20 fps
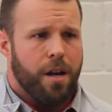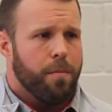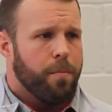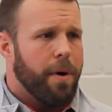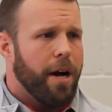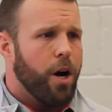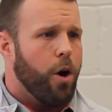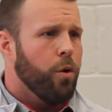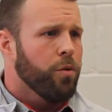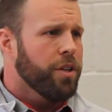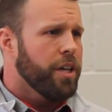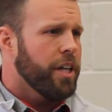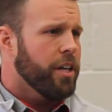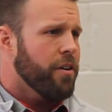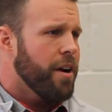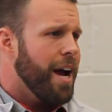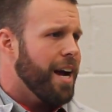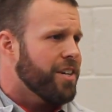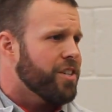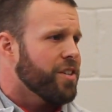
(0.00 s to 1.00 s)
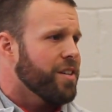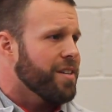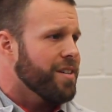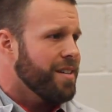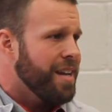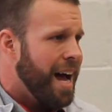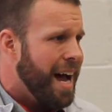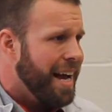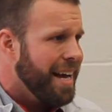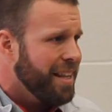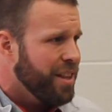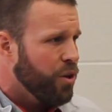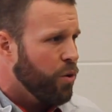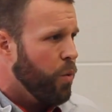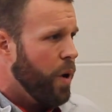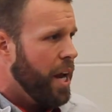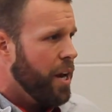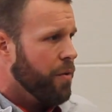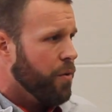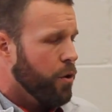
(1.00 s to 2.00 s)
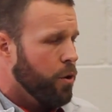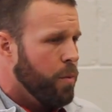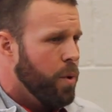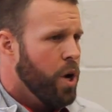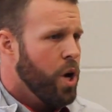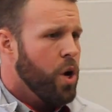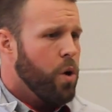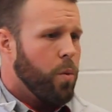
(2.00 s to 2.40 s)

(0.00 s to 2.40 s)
My only interaction is not in the weight room